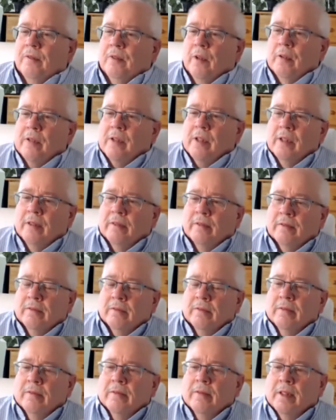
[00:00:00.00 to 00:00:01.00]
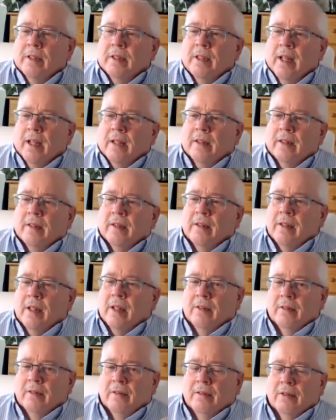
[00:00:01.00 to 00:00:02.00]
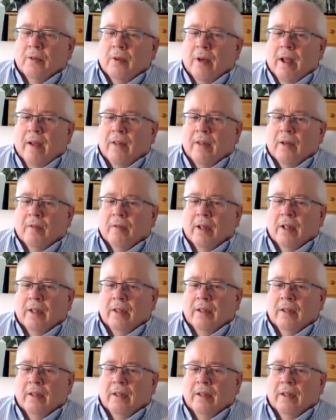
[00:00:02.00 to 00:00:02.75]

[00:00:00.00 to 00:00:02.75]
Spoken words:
folks can detect it. Do I have that right?